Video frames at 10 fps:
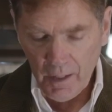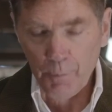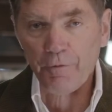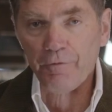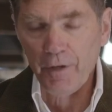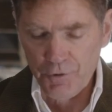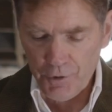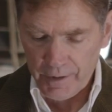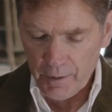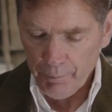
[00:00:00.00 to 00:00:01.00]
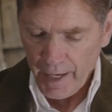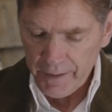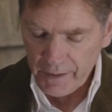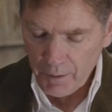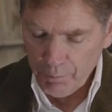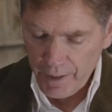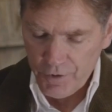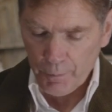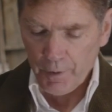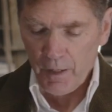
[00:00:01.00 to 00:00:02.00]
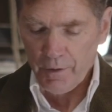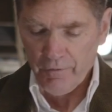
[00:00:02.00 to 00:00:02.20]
A professor at the Banting and Best Department